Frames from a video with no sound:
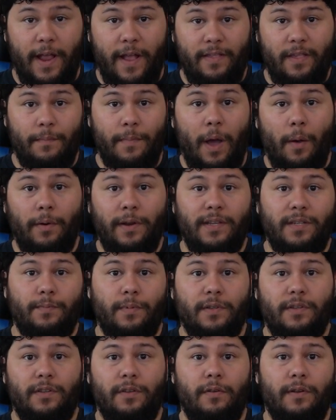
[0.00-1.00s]
It's about his
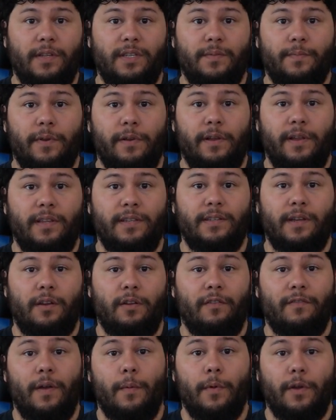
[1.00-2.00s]
platoon experience on
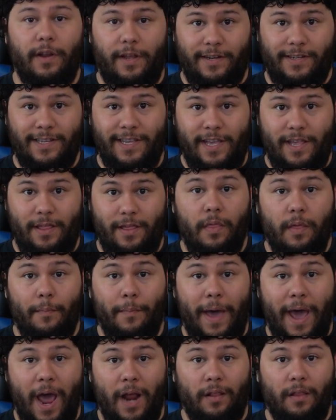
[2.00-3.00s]
November 19th, the
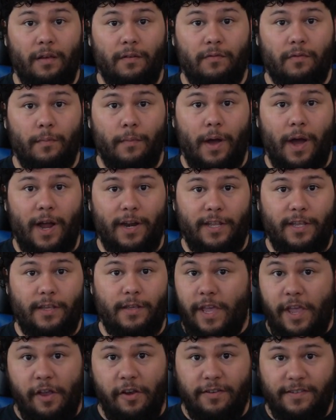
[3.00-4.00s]
Battle of
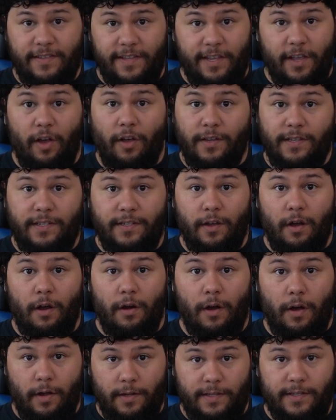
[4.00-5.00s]
Ramadi. Here's the
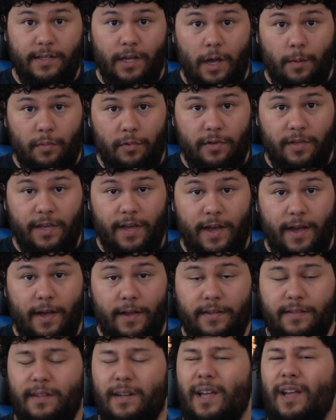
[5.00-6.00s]
all-star ensemble
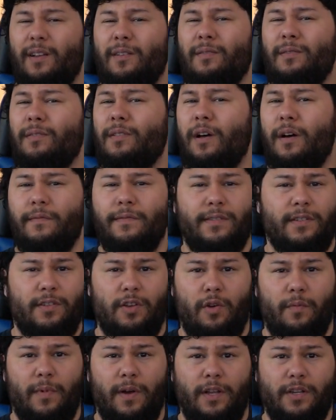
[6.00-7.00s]
cast that I loved
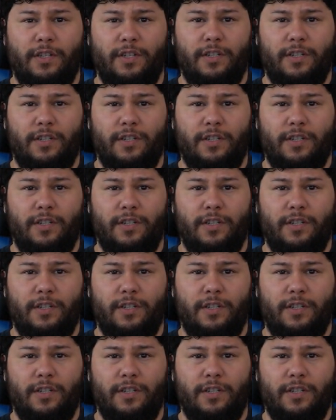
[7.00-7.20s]
so much.